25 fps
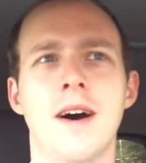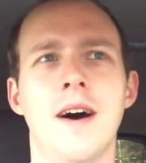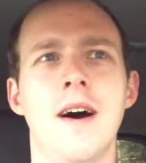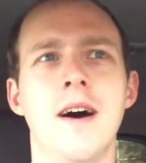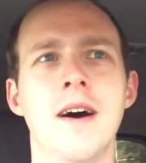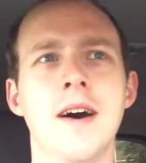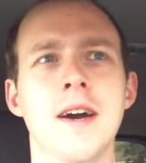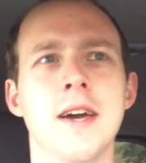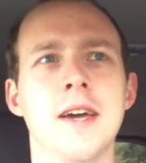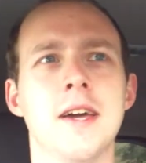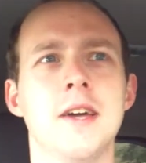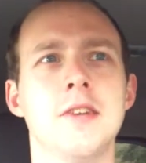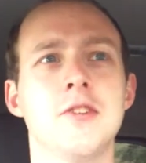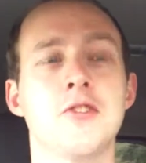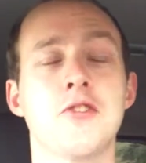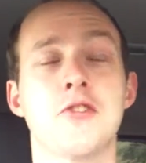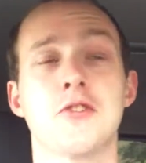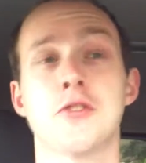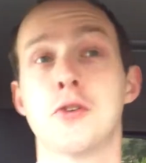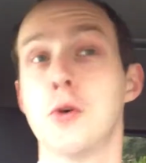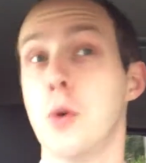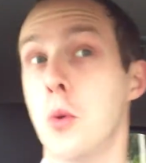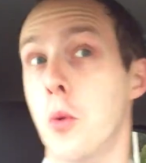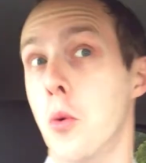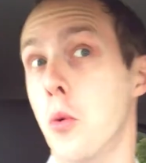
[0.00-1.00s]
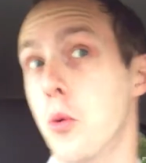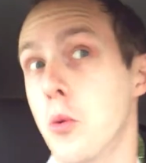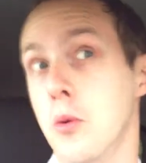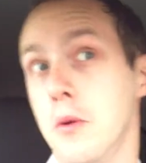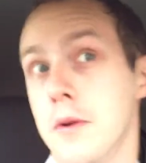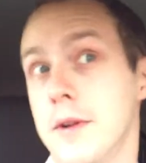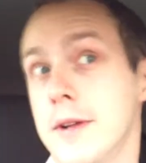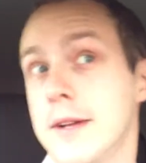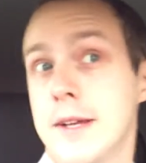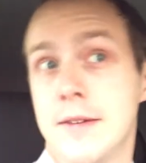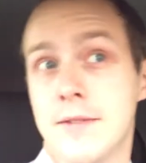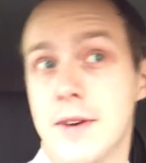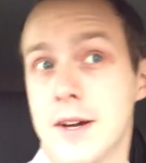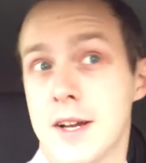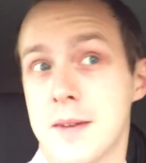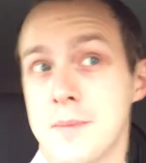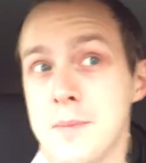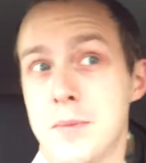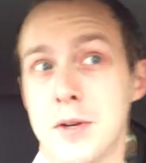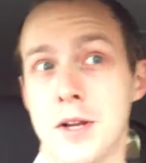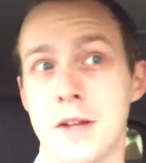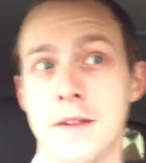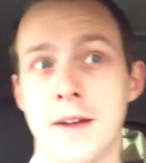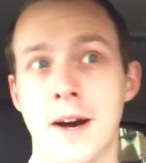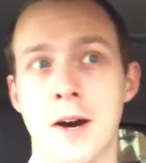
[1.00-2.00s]
high school, if I
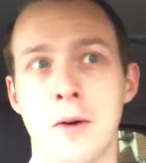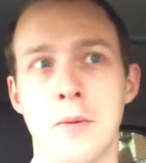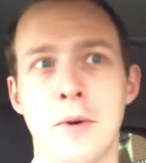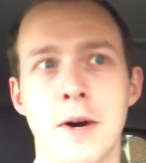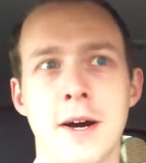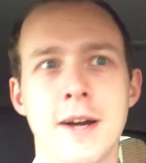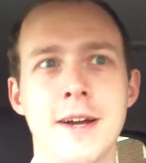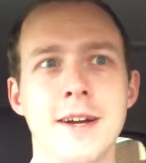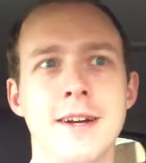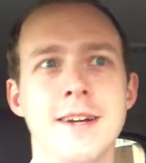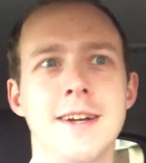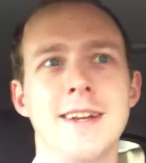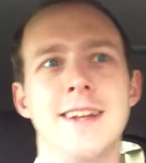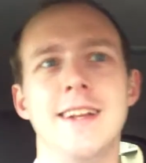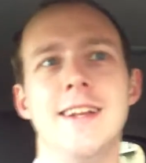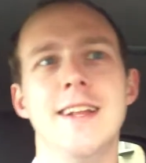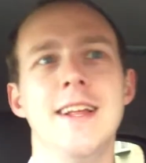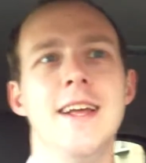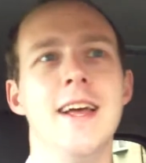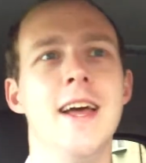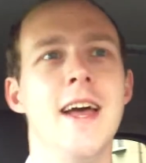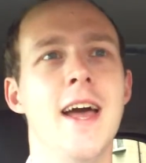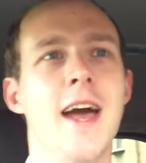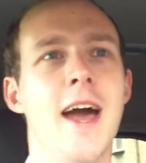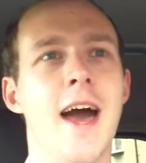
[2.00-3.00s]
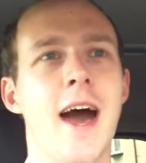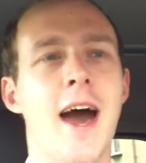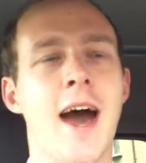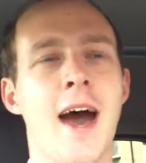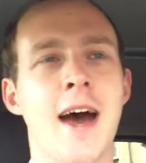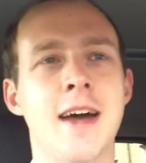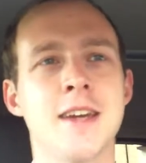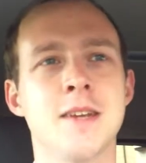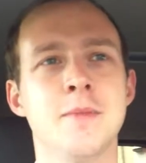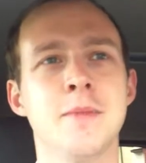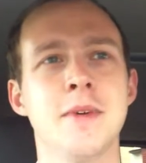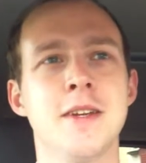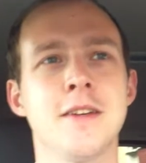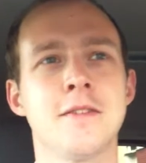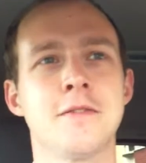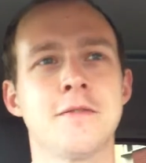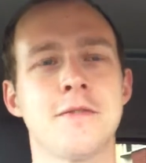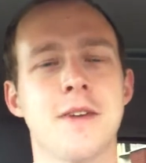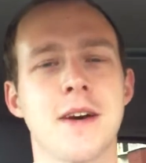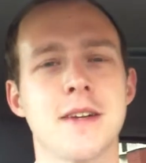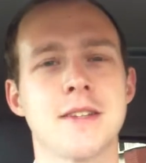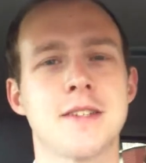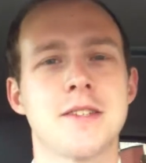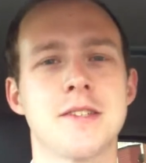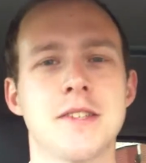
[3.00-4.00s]
can put it that way, and a bit of
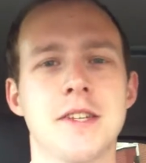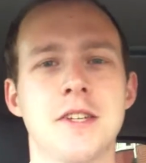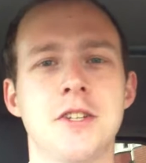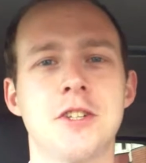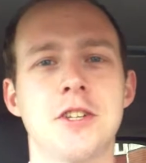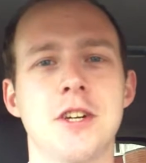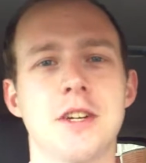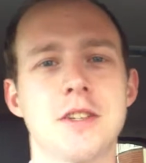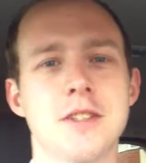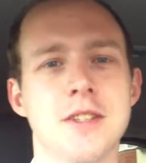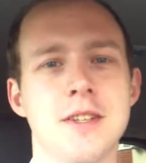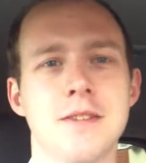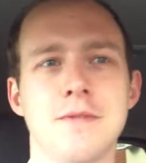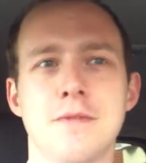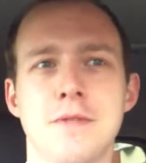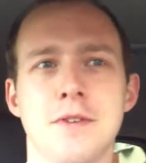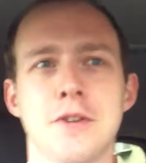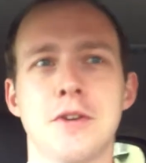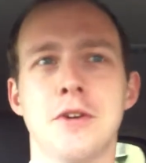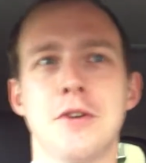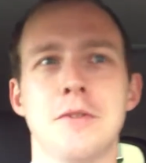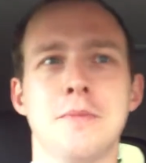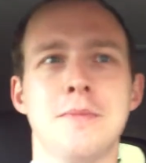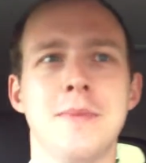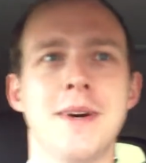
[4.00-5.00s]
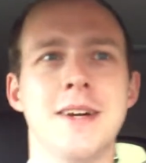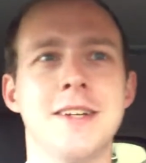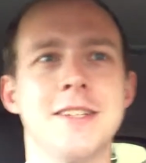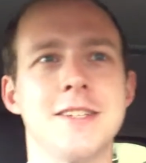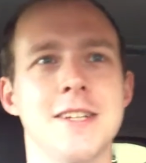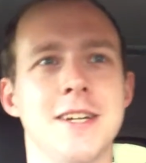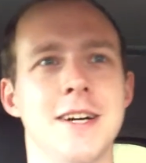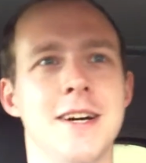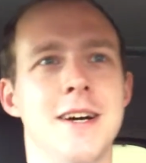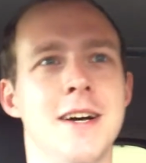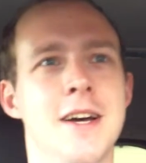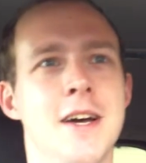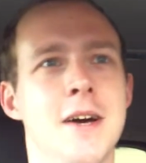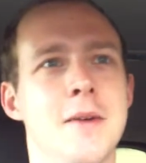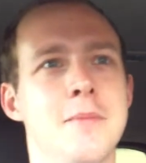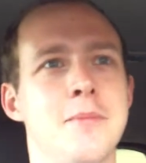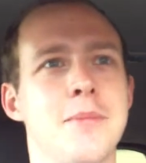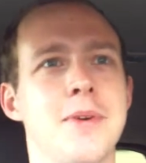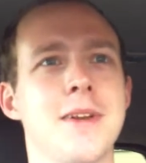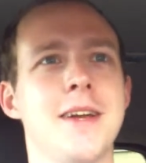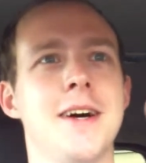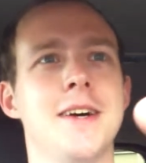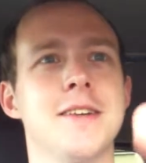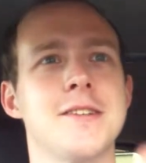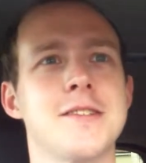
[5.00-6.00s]
fantasy chucked in for good measure.
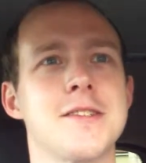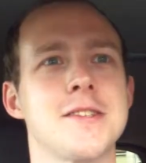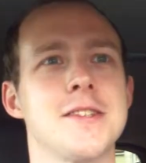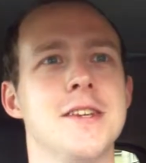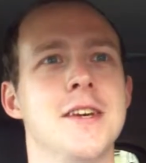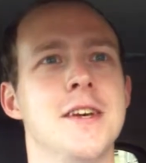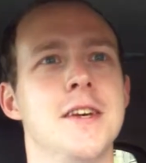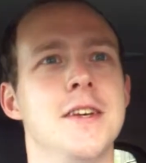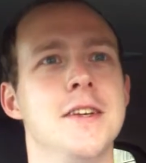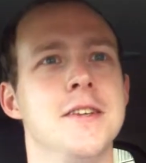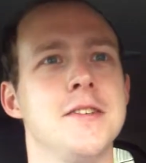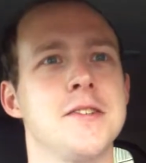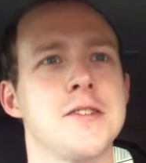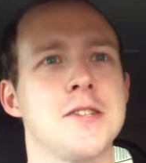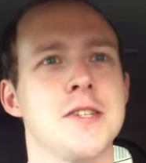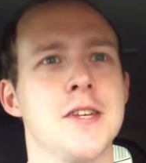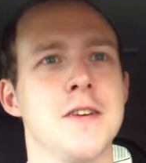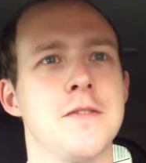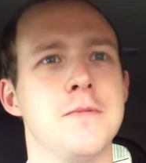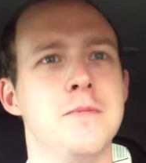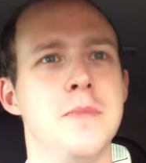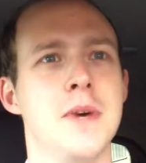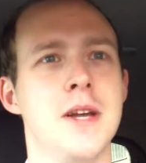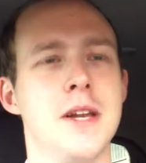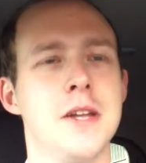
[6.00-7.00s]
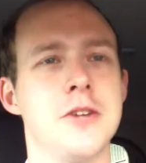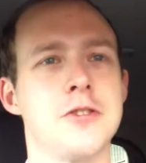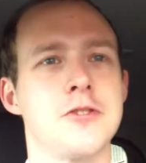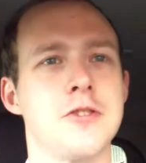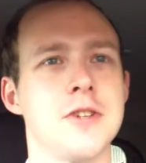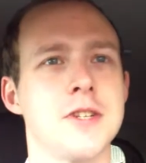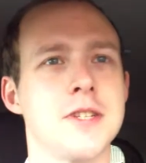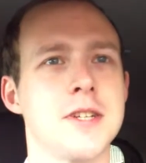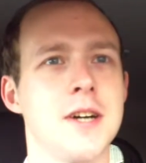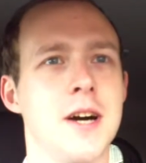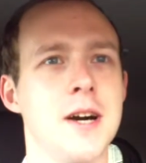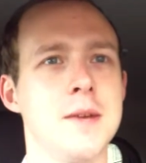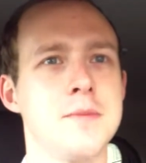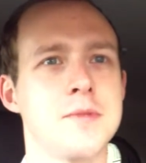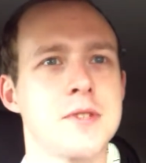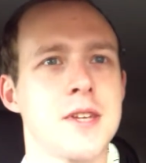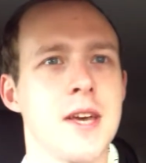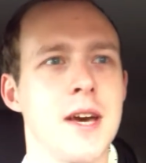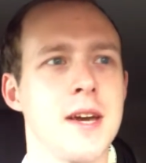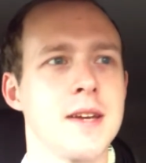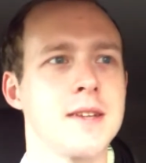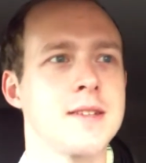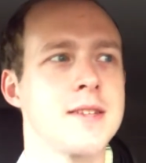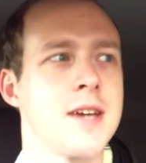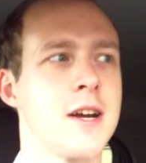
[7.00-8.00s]
Plus, stiff military types
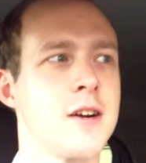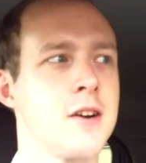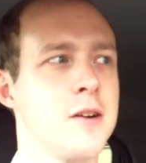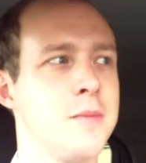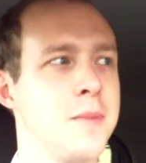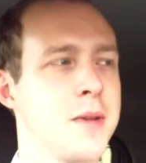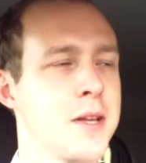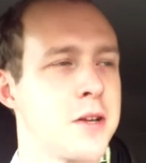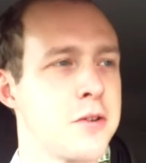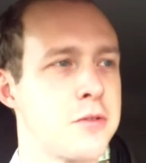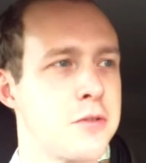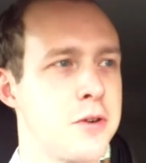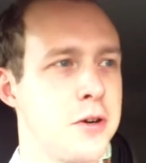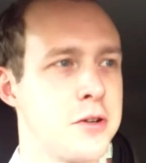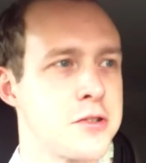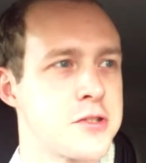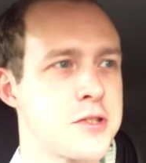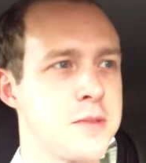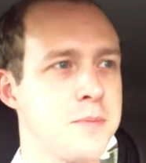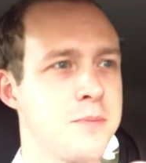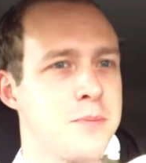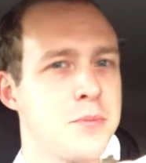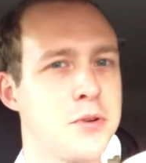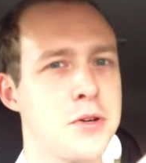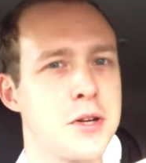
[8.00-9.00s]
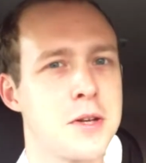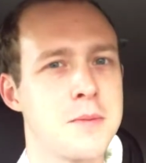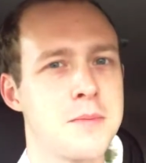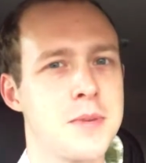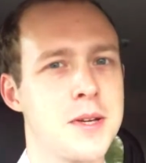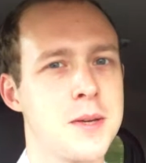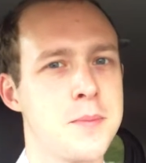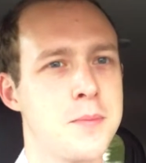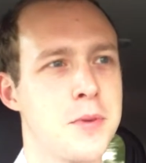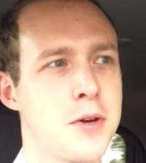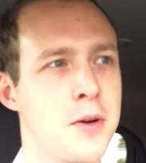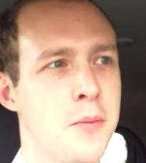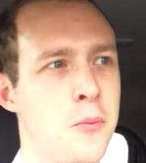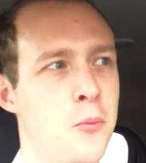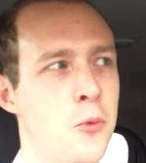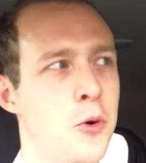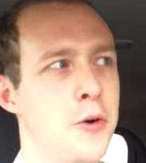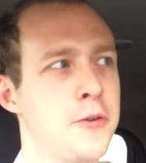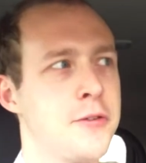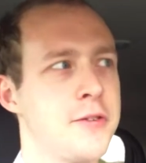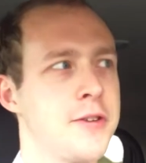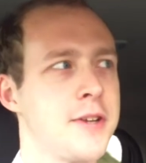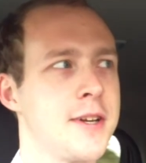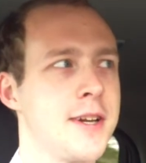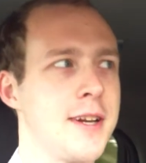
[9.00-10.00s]
getting terribly cross and putting people on
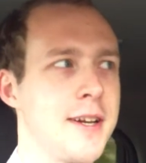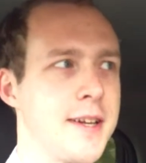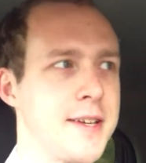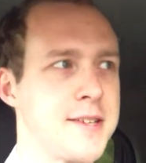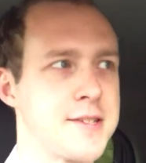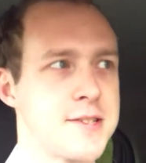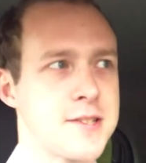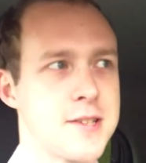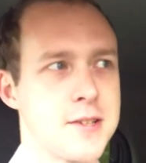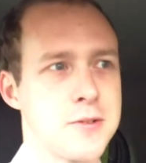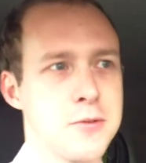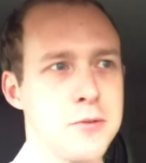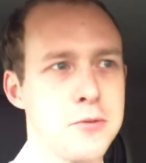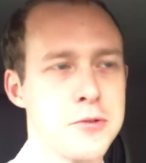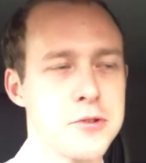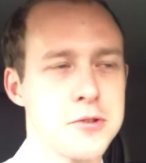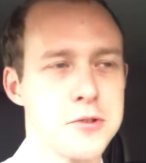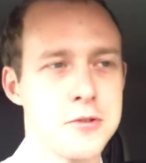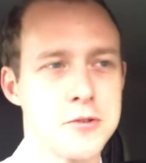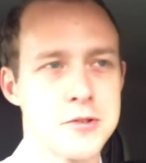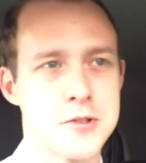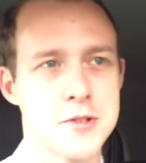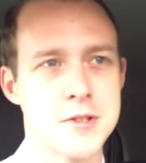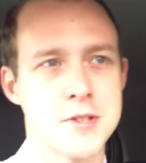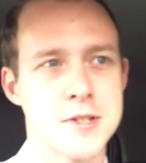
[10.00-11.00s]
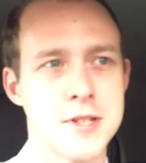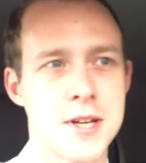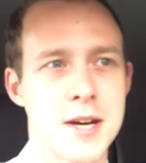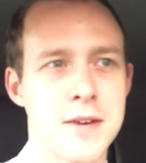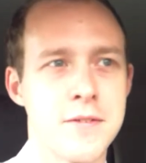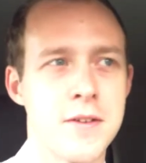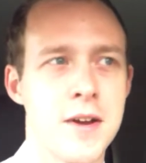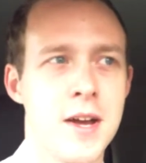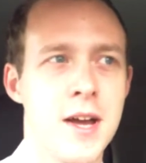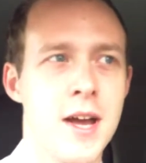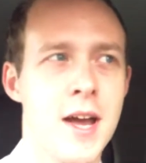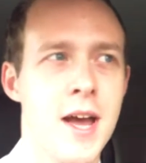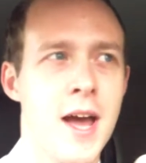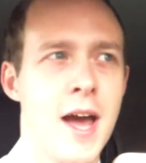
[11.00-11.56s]
wanted lists and all sorts of stuff.